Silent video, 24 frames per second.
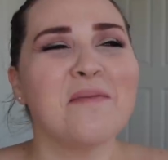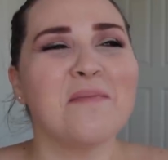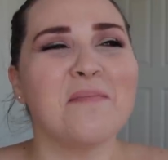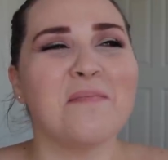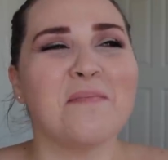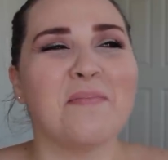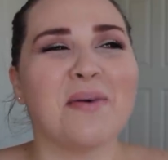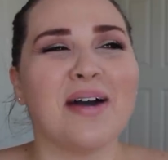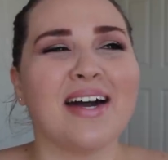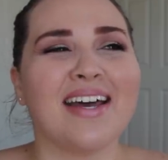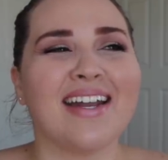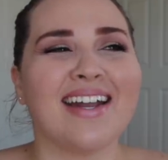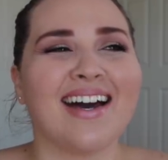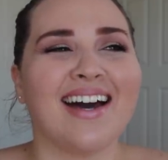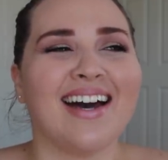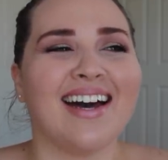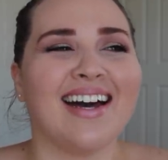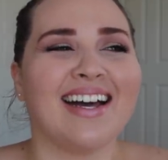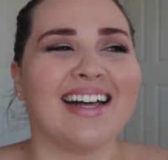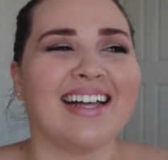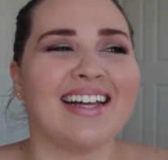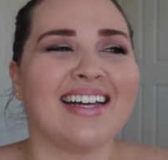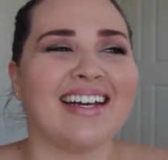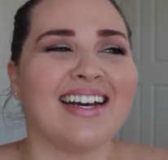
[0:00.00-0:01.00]
But
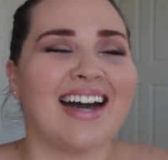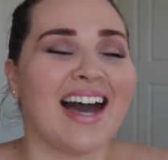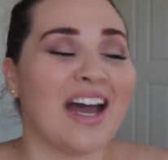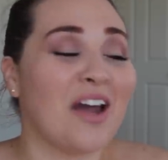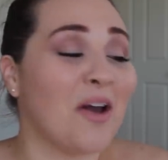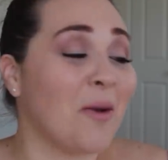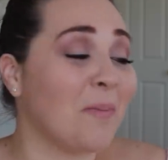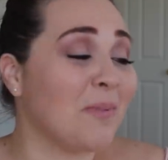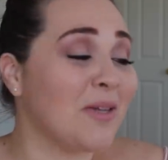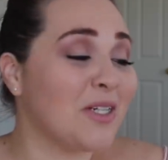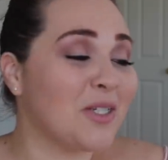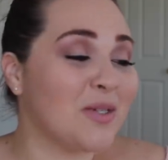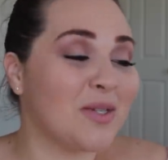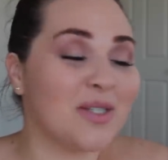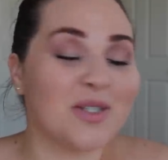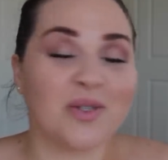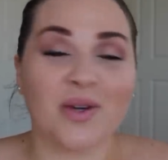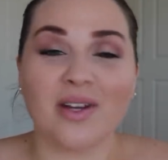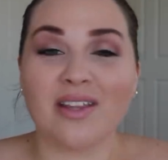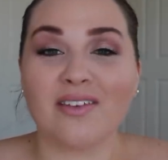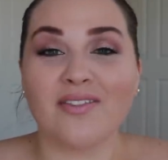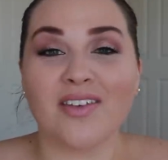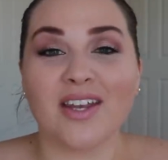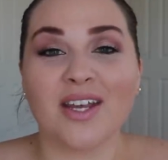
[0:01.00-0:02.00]
I hope that you
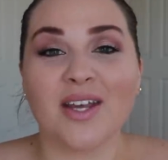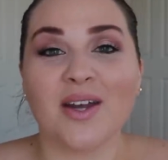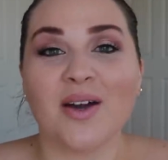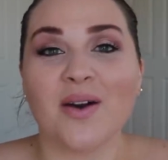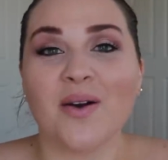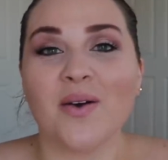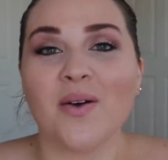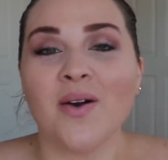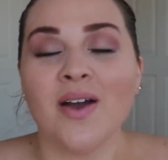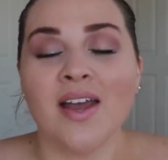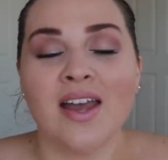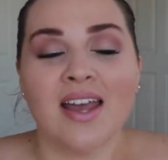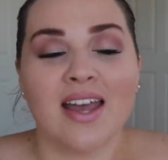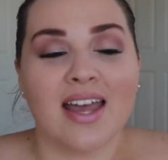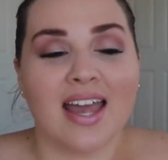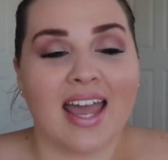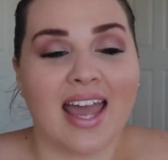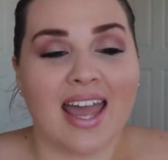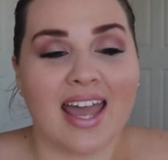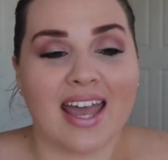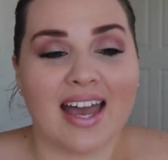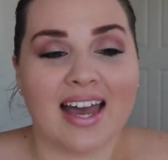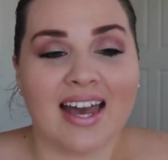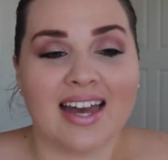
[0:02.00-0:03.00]
enjoyed the video,
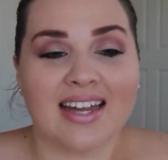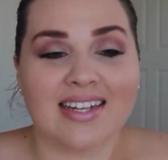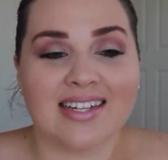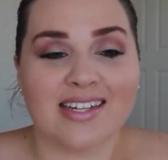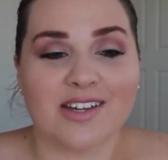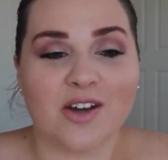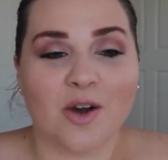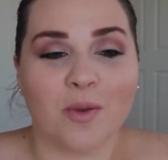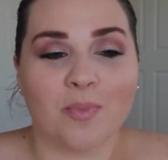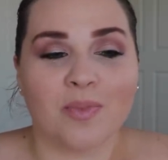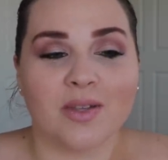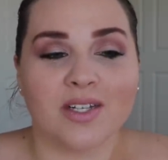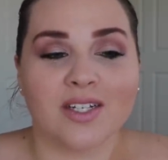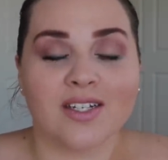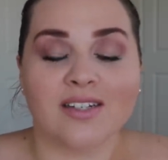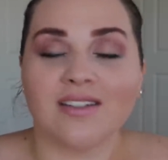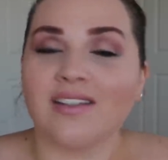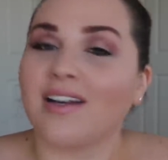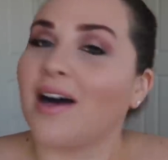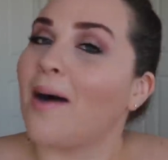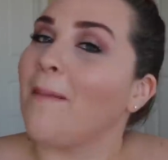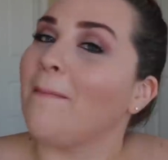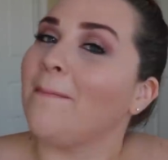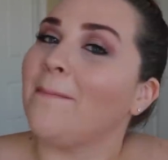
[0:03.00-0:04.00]
and I hope that
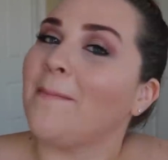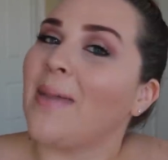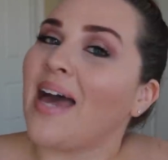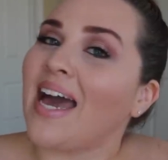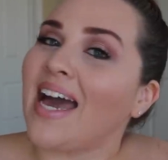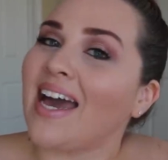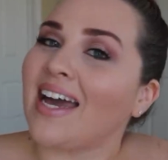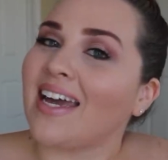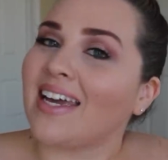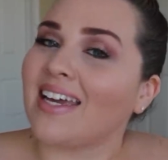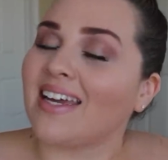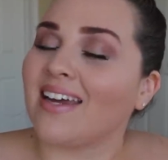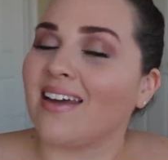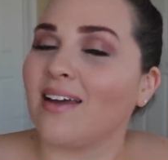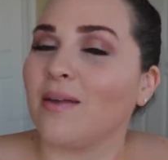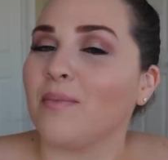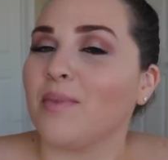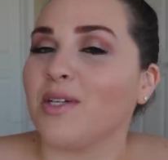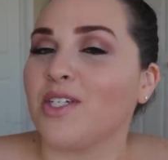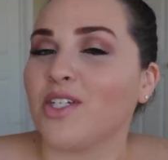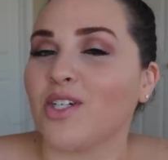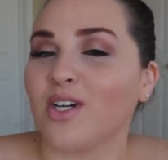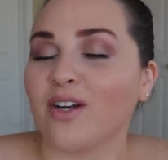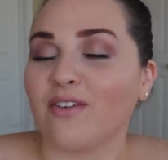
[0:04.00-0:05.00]
you'll come back,
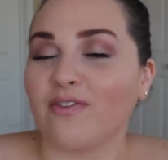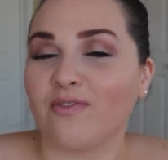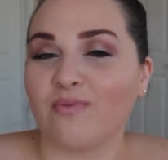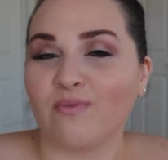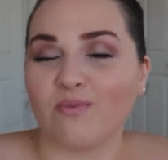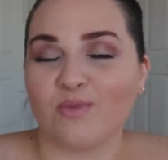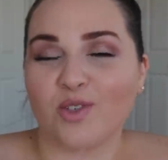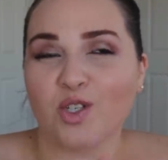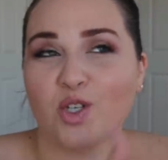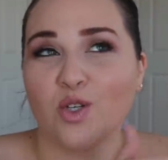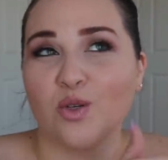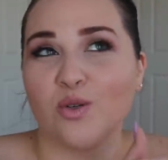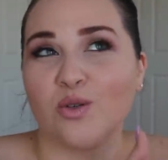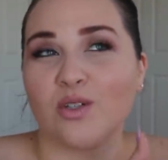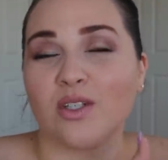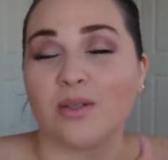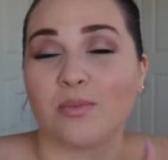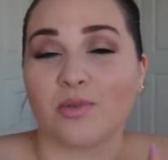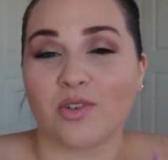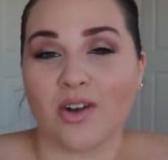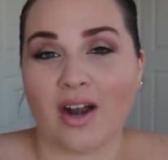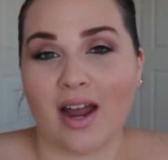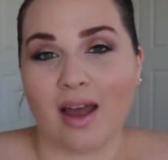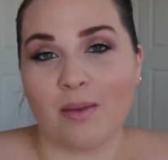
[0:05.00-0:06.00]
and be sure to
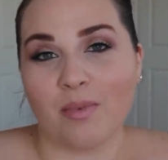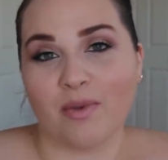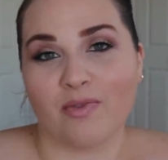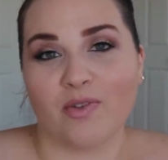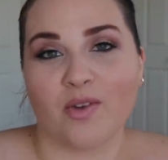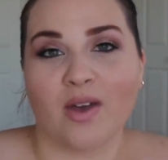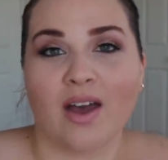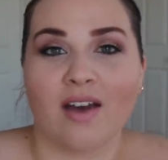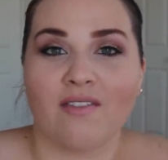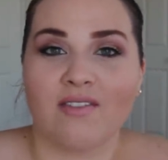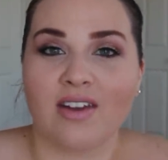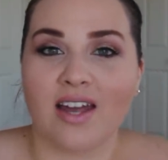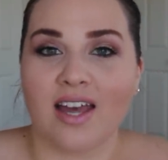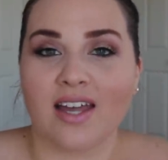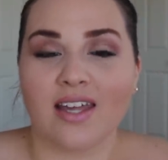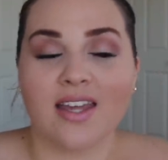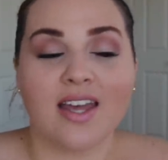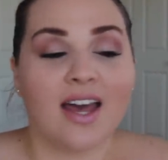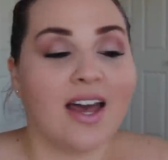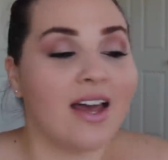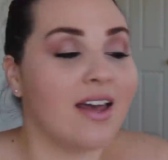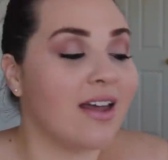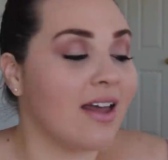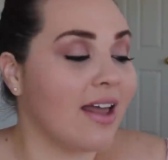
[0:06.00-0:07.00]
subscribe if you have not
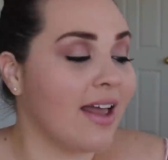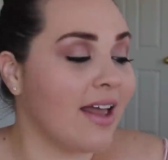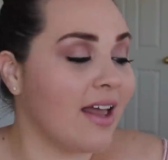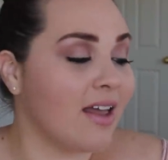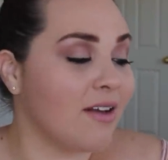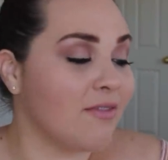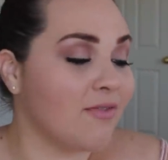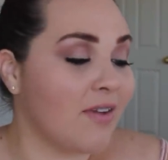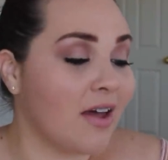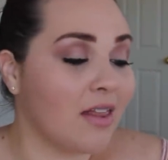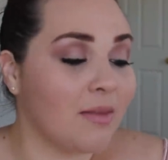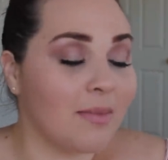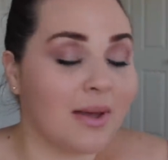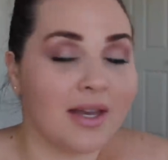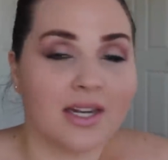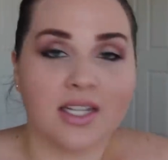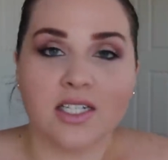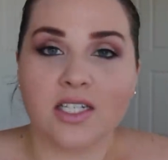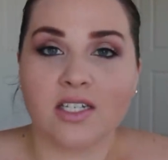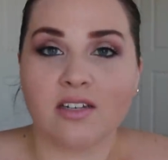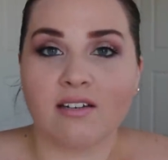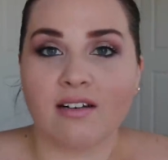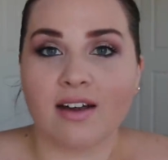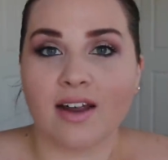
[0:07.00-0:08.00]
yet, and follow me on
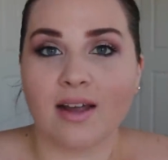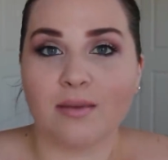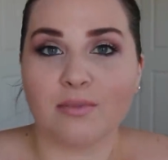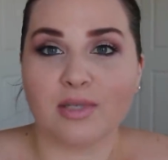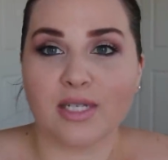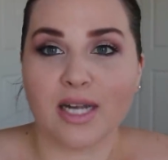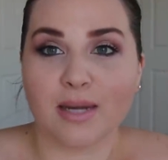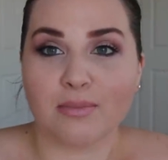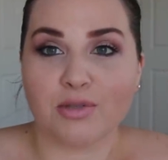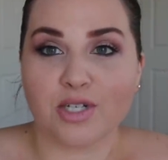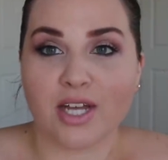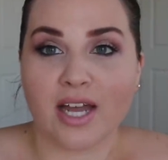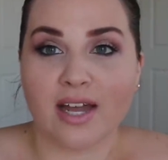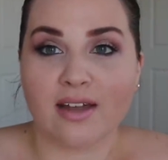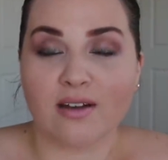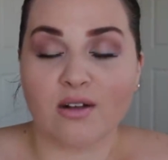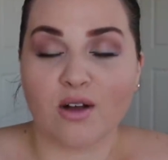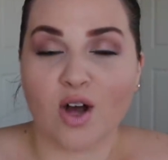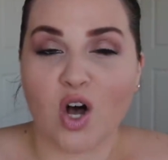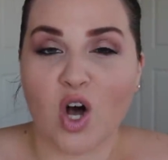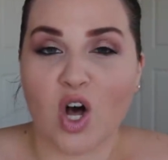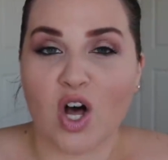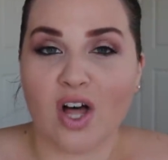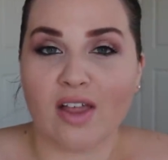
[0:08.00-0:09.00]
Instagram, Snapchat,
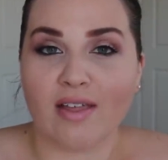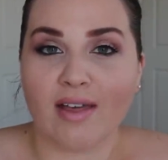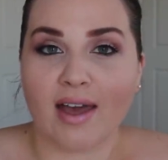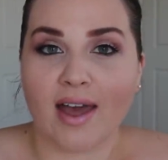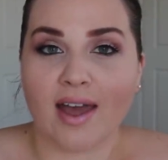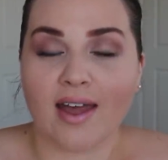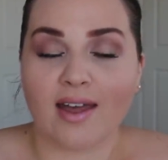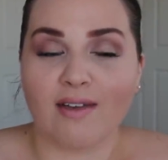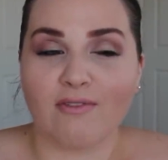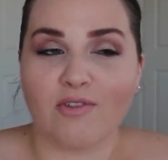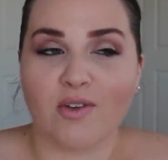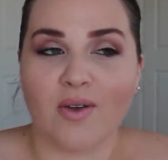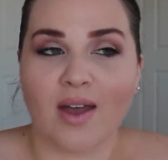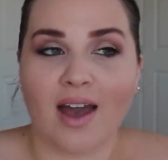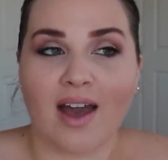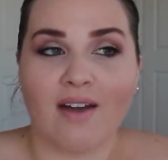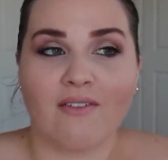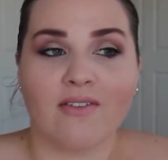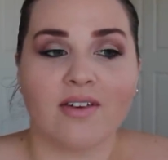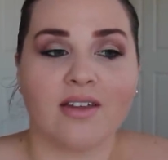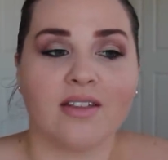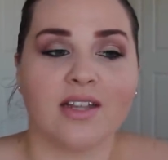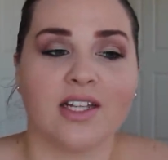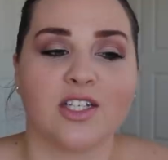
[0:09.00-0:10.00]
and all that if you
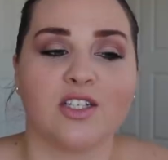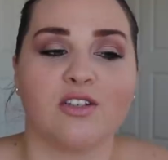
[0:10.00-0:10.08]
haven't.